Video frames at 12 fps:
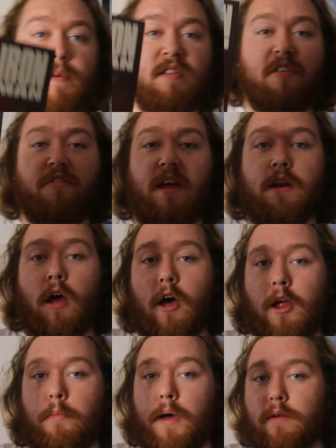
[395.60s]
50 Cent
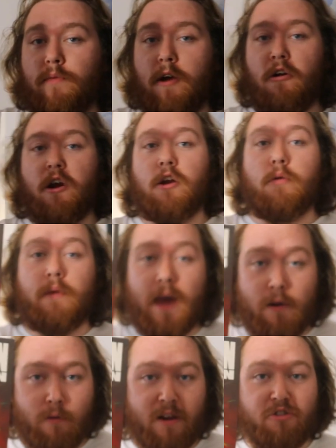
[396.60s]
Iron Man variant of
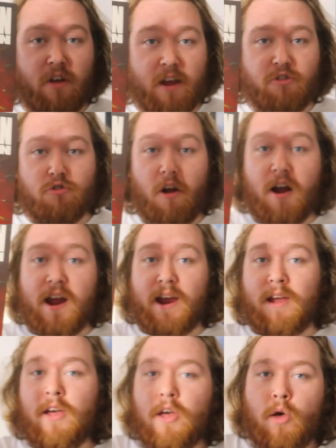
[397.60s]
Get Rich Die
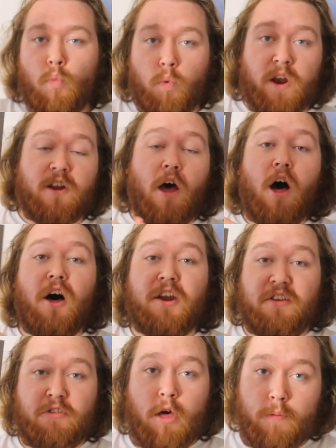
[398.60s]
Trying, one of the
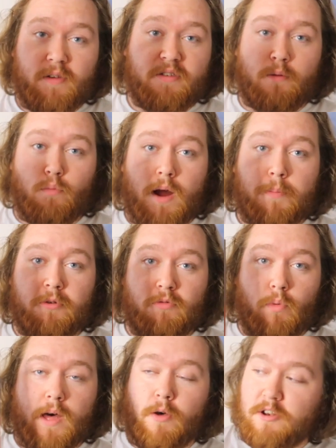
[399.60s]
hardest covers in rap
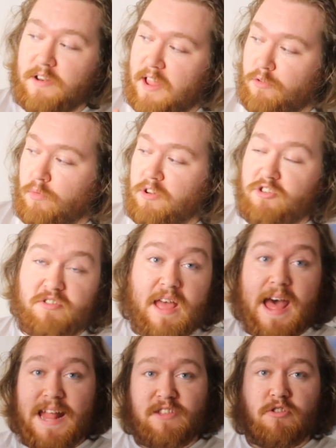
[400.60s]
as well, and this one just
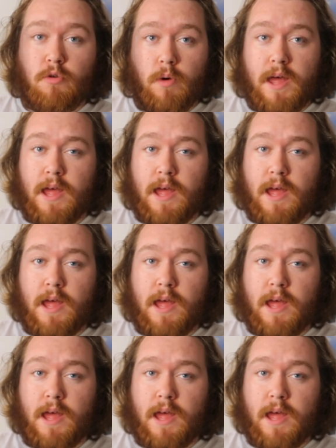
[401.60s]
adds to